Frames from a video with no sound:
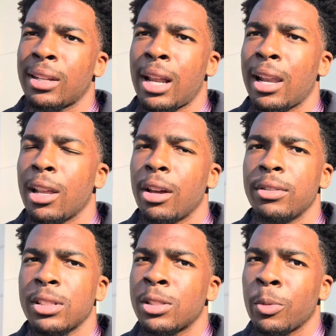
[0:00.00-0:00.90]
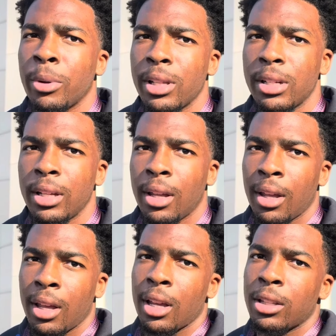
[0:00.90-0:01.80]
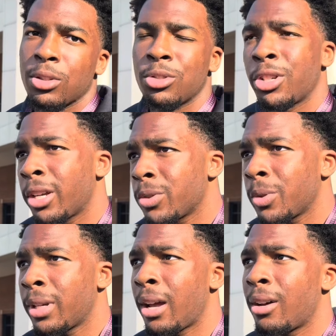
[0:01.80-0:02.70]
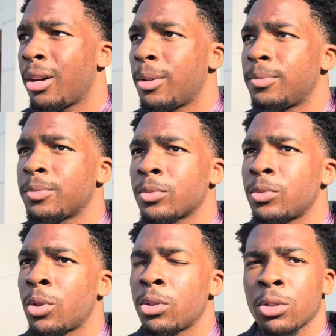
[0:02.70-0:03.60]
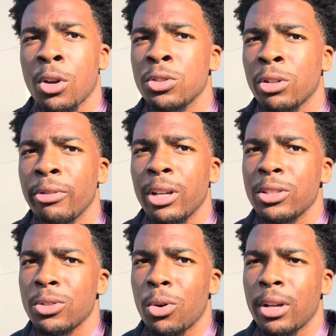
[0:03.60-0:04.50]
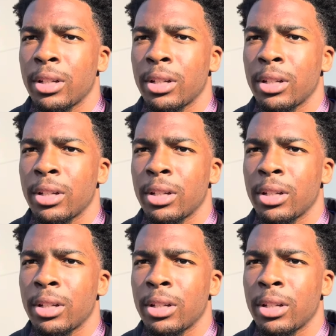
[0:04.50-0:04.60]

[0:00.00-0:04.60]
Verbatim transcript: that I love is the stability and the trajectory that um, because Norvell is on.